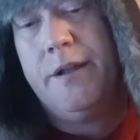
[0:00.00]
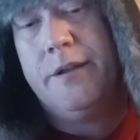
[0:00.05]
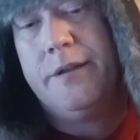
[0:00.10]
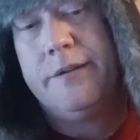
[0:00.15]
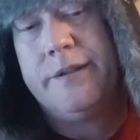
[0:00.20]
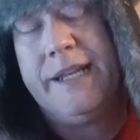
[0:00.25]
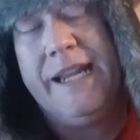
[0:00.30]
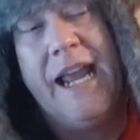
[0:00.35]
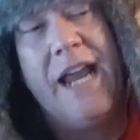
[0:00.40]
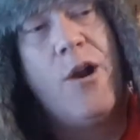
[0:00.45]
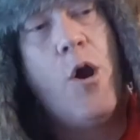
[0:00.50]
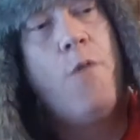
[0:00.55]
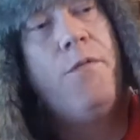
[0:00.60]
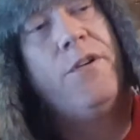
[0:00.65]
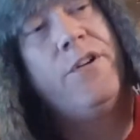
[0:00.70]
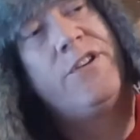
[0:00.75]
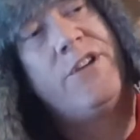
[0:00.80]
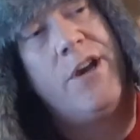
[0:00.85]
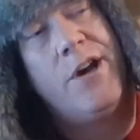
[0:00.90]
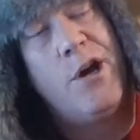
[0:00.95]
he had
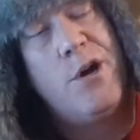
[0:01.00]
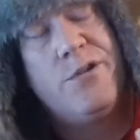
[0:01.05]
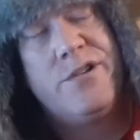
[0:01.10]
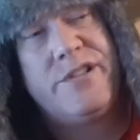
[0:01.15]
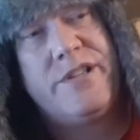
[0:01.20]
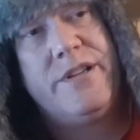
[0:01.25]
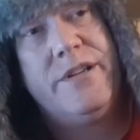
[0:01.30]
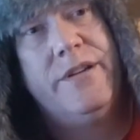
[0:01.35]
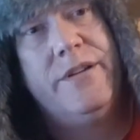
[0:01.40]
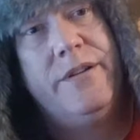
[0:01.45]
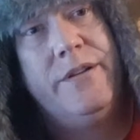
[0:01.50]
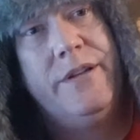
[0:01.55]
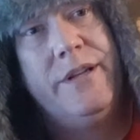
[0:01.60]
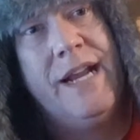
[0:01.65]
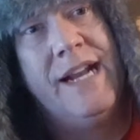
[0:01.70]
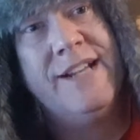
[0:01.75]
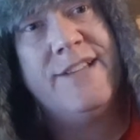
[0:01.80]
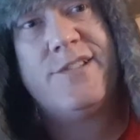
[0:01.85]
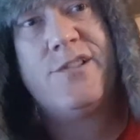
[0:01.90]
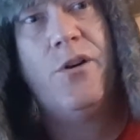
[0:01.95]
overdosed,
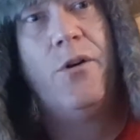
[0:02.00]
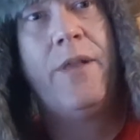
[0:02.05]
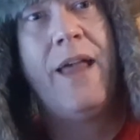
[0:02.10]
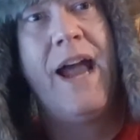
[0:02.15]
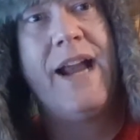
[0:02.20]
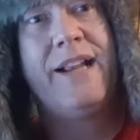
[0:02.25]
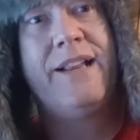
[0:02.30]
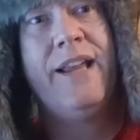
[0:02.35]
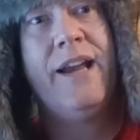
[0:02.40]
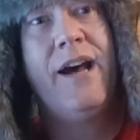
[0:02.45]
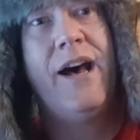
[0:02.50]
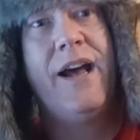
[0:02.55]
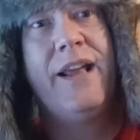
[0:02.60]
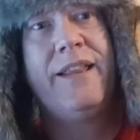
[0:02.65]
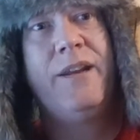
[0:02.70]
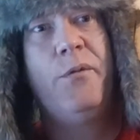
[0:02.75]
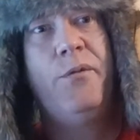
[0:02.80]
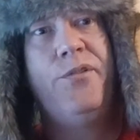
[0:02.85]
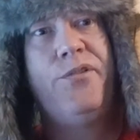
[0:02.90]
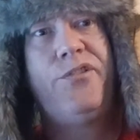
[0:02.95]
and so like
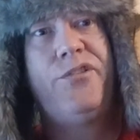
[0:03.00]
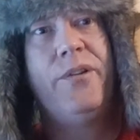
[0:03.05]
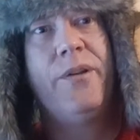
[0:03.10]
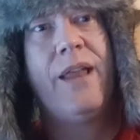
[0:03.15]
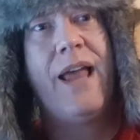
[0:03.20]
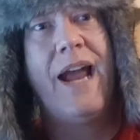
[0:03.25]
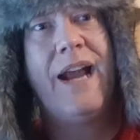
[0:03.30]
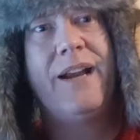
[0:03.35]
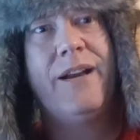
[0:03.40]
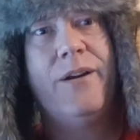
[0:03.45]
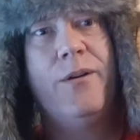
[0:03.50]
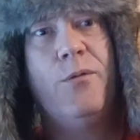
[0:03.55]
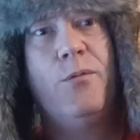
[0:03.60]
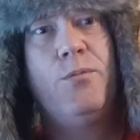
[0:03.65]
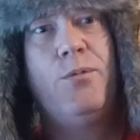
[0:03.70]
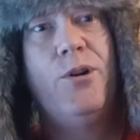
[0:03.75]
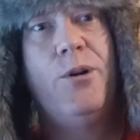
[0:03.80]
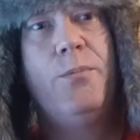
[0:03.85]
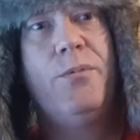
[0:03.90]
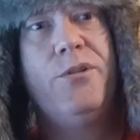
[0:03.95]
there was like
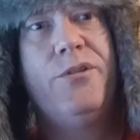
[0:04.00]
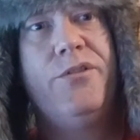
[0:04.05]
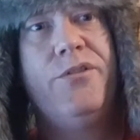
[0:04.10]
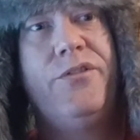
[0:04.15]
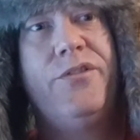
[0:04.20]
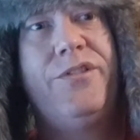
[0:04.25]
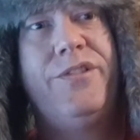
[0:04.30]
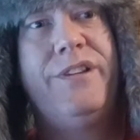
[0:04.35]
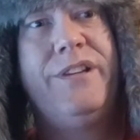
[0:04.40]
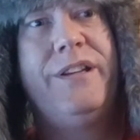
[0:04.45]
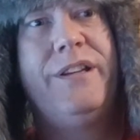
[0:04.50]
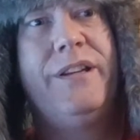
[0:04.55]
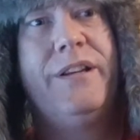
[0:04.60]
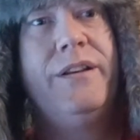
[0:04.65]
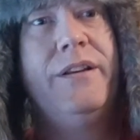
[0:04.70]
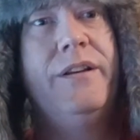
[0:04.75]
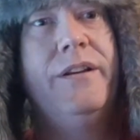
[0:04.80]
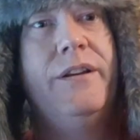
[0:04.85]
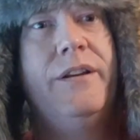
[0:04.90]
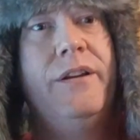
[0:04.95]
rumors
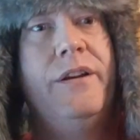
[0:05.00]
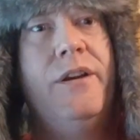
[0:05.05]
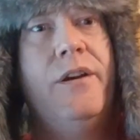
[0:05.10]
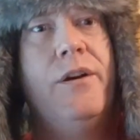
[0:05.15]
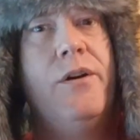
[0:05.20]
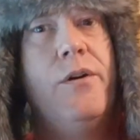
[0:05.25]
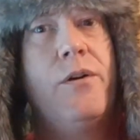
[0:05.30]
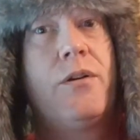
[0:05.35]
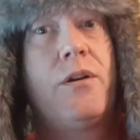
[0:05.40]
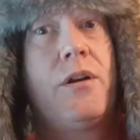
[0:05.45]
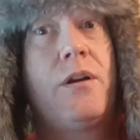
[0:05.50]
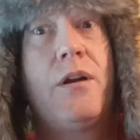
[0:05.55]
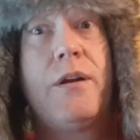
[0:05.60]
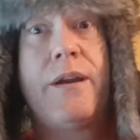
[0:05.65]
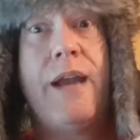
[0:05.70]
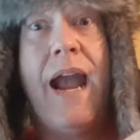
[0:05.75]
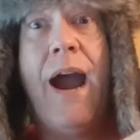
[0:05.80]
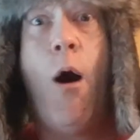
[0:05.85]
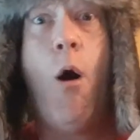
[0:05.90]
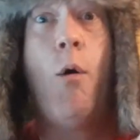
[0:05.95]

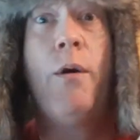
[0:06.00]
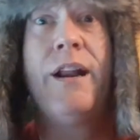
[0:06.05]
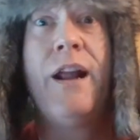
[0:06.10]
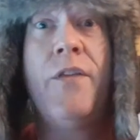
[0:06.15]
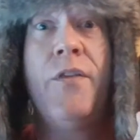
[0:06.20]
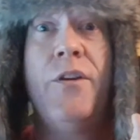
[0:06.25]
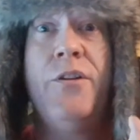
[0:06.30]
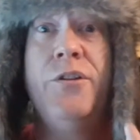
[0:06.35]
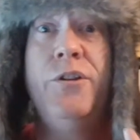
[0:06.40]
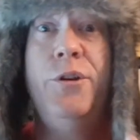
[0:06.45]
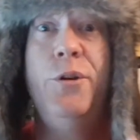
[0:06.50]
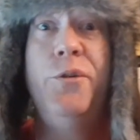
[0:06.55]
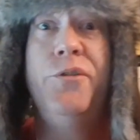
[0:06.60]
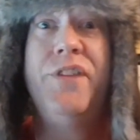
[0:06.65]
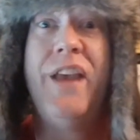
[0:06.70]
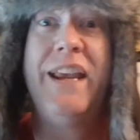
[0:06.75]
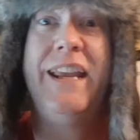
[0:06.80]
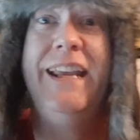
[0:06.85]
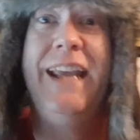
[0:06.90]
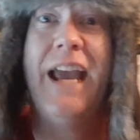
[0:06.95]
already on the news
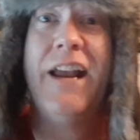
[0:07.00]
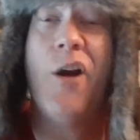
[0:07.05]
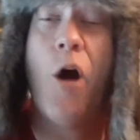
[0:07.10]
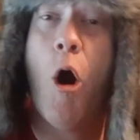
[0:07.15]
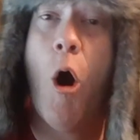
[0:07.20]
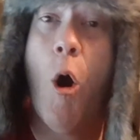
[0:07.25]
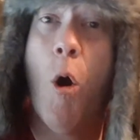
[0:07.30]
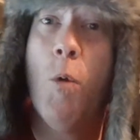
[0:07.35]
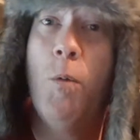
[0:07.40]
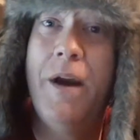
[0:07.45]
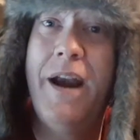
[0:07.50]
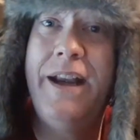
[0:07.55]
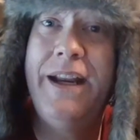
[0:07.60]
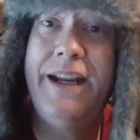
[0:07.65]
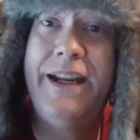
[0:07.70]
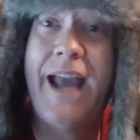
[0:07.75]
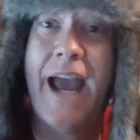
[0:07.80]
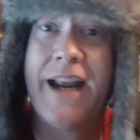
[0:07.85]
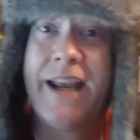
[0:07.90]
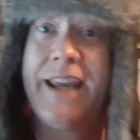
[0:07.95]
that he had
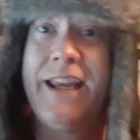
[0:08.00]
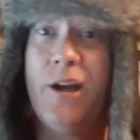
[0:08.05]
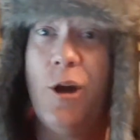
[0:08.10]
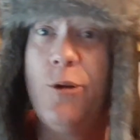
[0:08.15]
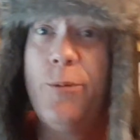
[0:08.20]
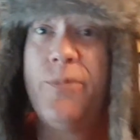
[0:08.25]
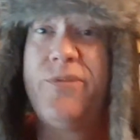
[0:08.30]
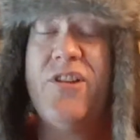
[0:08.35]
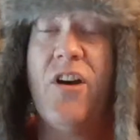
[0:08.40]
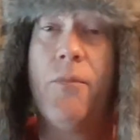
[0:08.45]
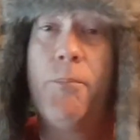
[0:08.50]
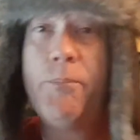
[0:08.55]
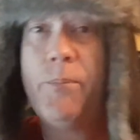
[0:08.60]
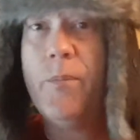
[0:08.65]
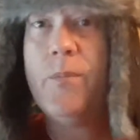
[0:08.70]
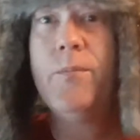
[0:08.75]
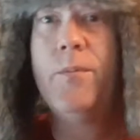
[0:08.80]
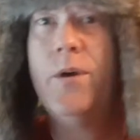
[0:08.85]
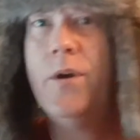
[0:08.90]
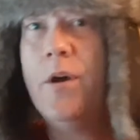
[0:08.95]
killed himself
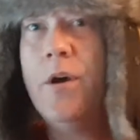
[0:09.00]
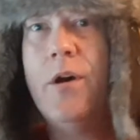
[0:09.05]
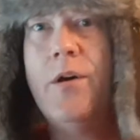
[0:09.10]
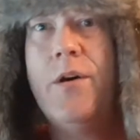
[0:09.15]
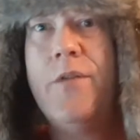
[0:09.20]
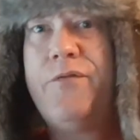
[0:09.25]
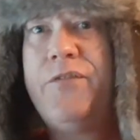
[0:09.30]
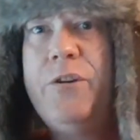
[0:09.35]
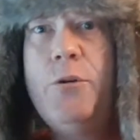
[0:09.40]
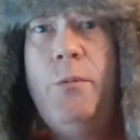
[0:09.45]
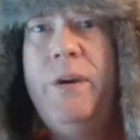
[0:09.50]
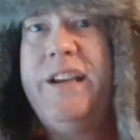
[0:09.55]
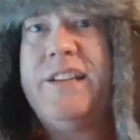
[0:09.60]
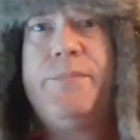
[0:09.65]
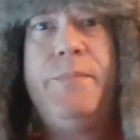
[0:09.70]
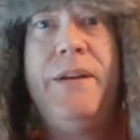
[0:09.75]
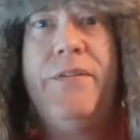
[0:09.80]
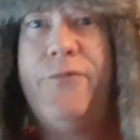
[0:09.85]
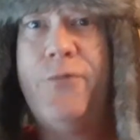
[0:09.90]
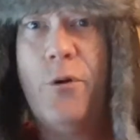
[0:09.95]
a few weeks
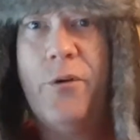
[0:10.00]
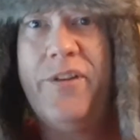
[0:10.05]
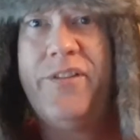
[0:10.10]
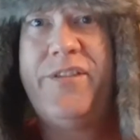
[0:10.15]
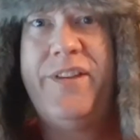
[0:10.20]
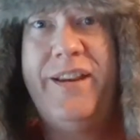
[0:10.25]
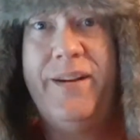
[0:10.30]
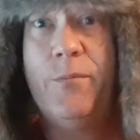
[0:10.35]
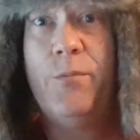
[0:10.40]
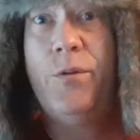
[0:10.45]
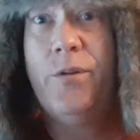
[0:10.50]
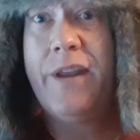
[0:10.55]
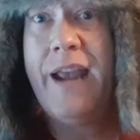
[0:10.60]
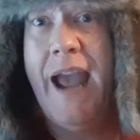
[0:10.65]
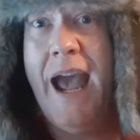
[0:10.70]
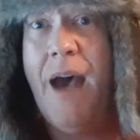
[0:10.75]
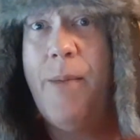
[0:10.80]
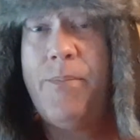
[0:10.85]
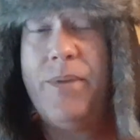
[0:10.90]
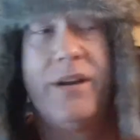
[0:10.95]
before this had really
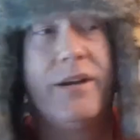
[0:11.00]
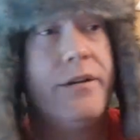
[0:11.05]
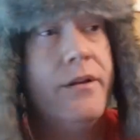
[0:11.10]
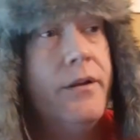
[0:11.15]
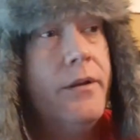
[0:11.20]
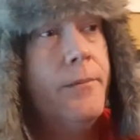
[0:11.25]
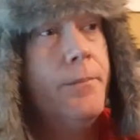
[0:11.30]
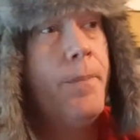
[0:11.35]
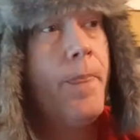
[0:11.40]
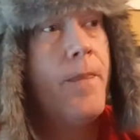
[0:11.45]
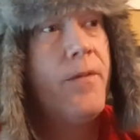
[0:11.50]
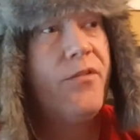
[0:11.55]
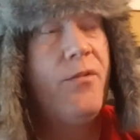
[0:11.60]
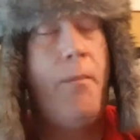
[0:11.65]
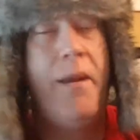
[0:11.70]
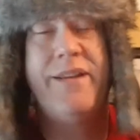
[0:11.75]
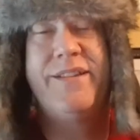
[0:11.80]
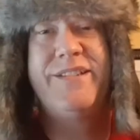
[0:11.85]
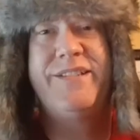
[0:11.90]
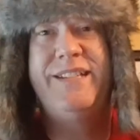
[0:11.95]
happened. So
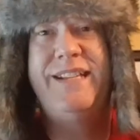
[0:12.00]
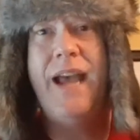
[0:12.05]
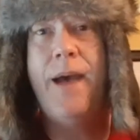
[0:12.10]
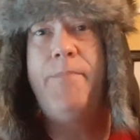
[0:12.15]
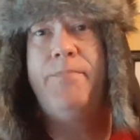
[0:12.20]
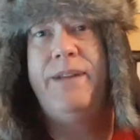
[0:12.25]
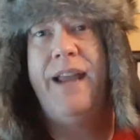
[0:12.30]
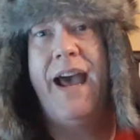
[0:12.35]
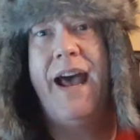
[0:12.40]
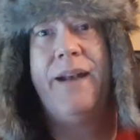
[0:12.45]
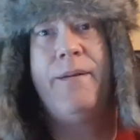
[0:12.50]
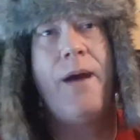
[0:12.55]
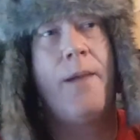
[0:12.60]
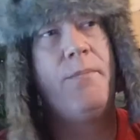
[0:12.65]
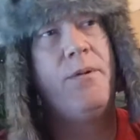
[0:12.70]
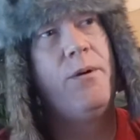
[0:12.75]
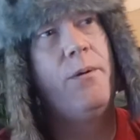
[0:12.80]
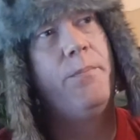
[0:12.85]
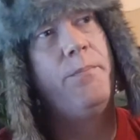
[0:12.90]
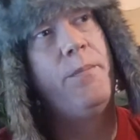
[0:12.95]
my stepdad, I
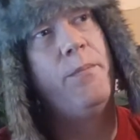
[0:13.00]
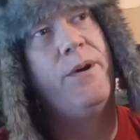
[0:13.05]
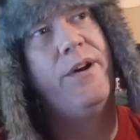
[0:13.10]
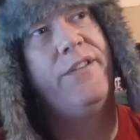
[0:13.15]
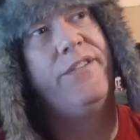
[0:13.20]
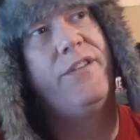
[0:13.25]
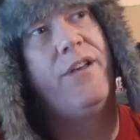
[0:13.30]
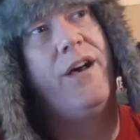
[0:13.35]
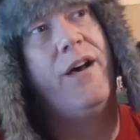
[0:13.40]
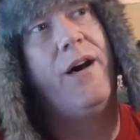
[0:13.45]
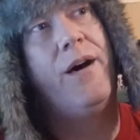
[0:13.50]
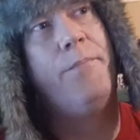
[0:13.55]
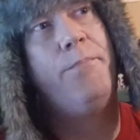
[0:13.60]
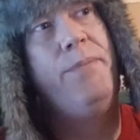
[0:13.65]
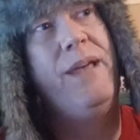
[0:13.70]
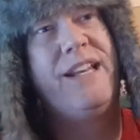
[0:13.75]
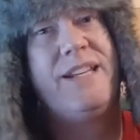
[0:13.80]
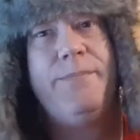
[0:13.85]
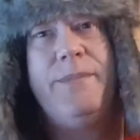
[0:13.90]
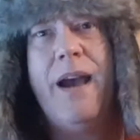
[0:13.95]
remember, was
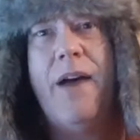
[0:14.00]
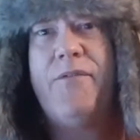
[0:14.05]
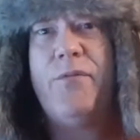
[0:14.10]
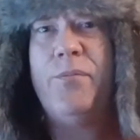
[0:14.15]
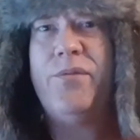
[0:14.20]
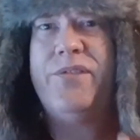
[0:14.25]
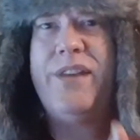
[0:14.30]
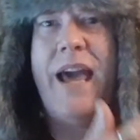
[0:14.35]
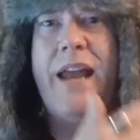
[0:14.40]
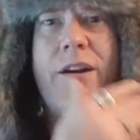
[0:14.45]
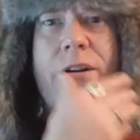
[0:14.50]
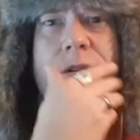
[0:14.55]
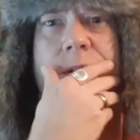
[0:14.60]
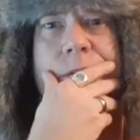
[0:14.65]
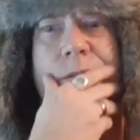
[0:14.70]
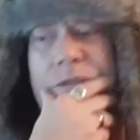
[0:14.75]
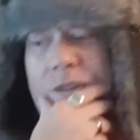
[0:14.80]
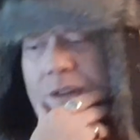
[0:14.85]
picked me up from Santa Cruz